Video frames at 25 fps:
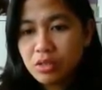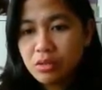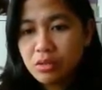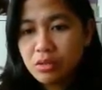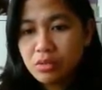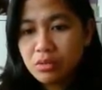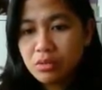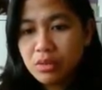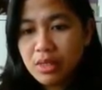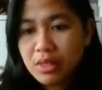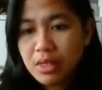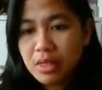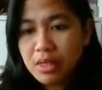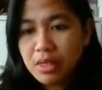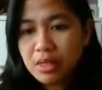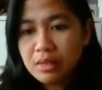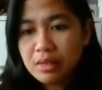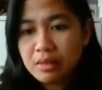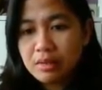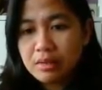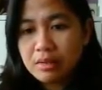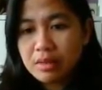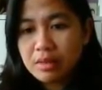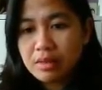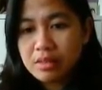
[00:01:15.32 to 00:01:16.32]
to you that
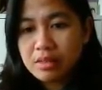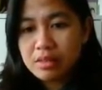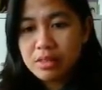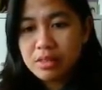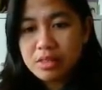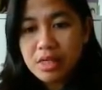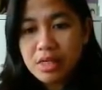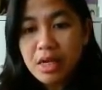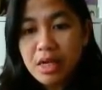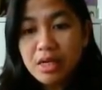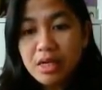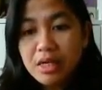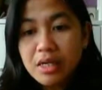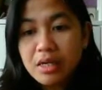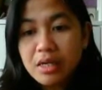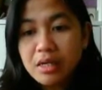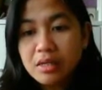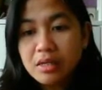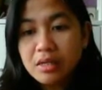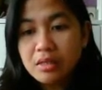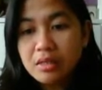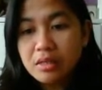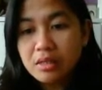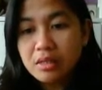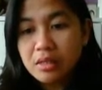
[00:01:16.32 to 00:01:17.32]
the
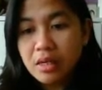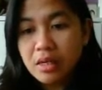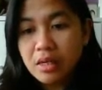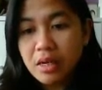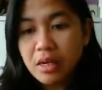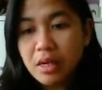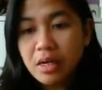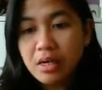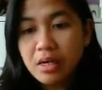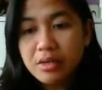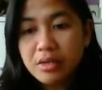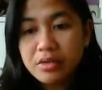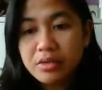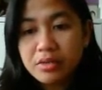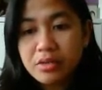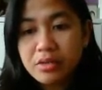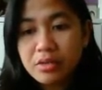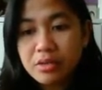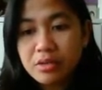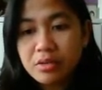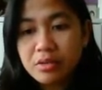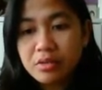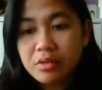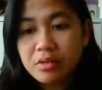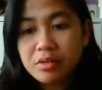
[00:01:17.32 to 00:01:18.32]
channel art
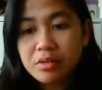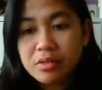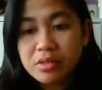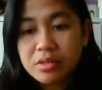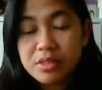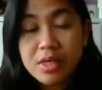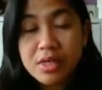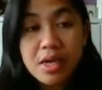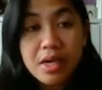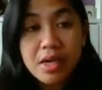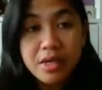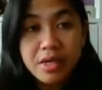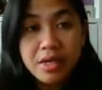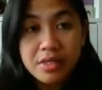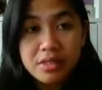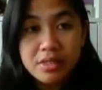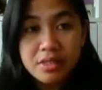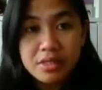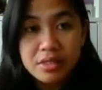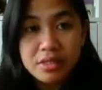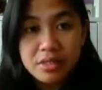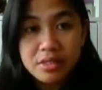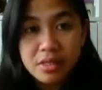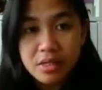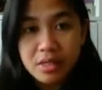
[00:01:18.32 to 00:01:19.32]

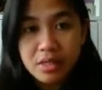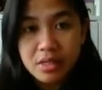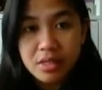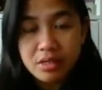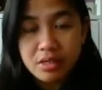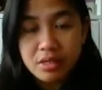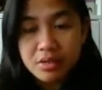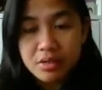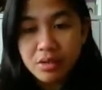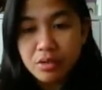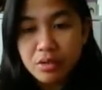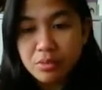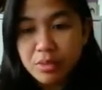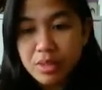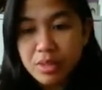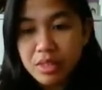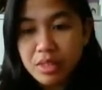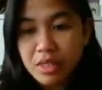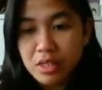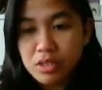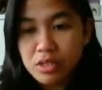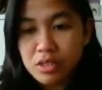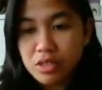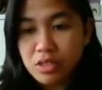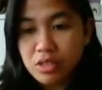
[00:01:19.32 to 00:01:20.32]
size uh,
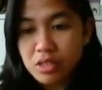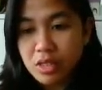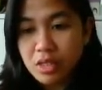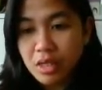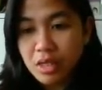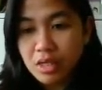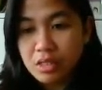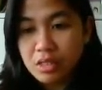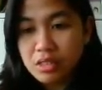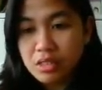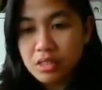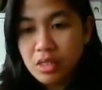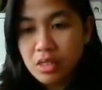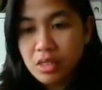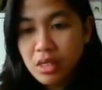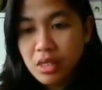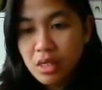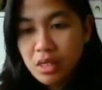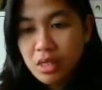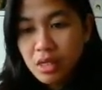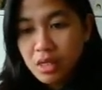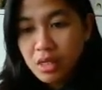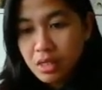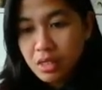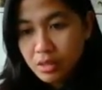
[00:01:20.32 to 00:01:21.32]
recommendation is
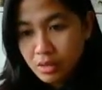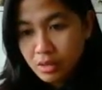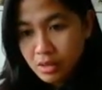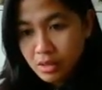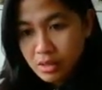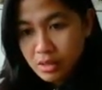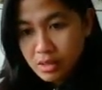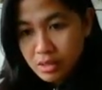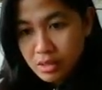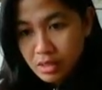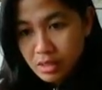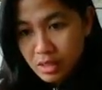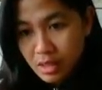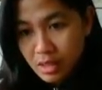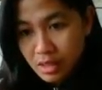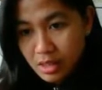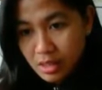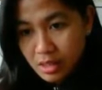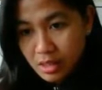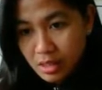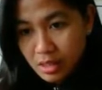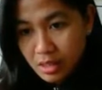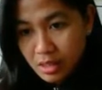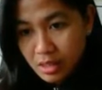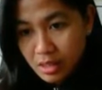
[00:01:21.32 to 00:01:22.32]
you can see
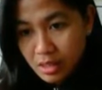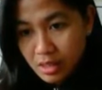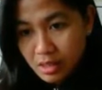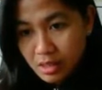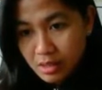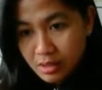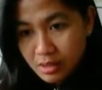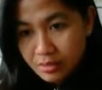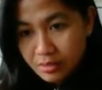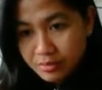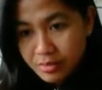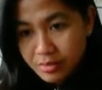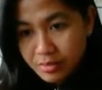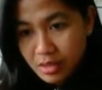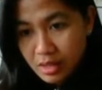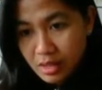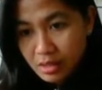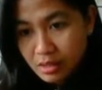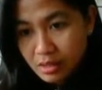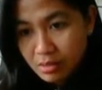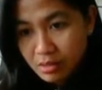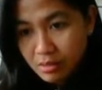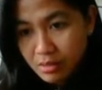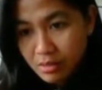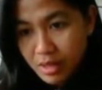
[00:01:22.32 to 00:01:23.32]
here uh,
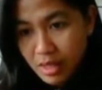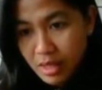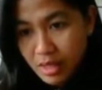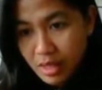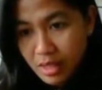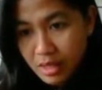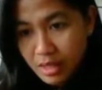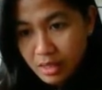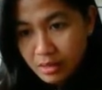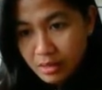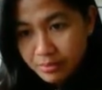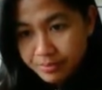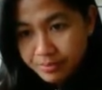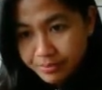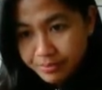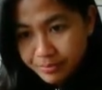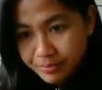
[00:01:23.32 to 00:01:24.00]
a gray